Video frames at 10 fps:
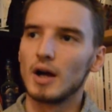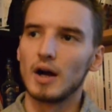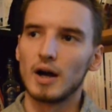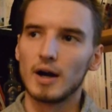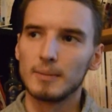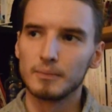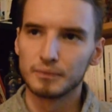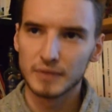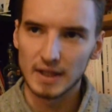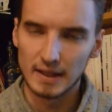
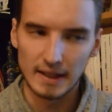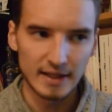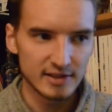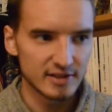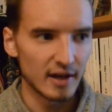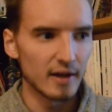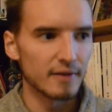Let's say